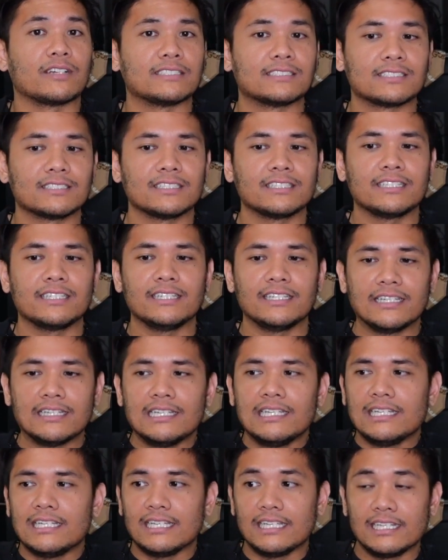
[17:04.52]
recently,
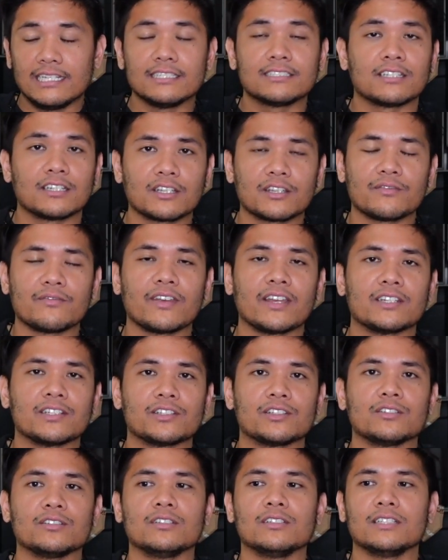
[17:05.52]
it is
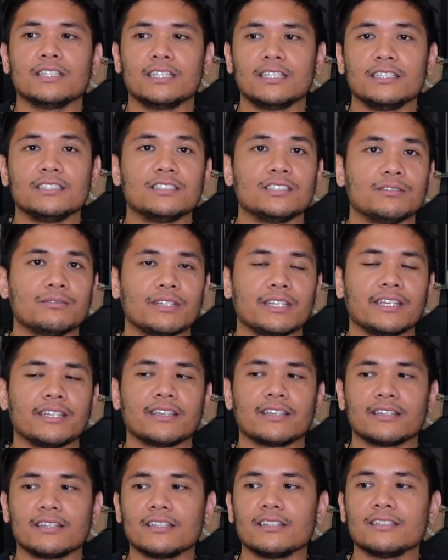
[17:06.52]
unconventional, it is unique,
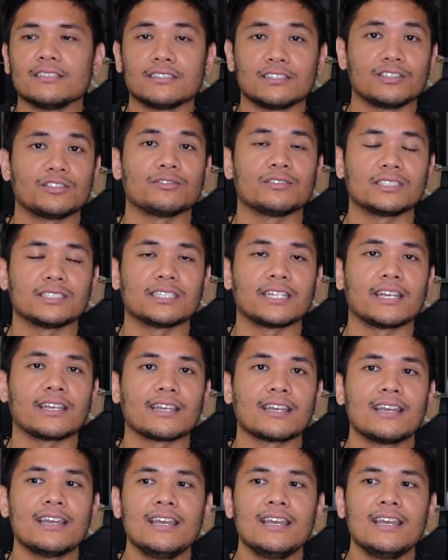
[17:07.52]
and it is interesting.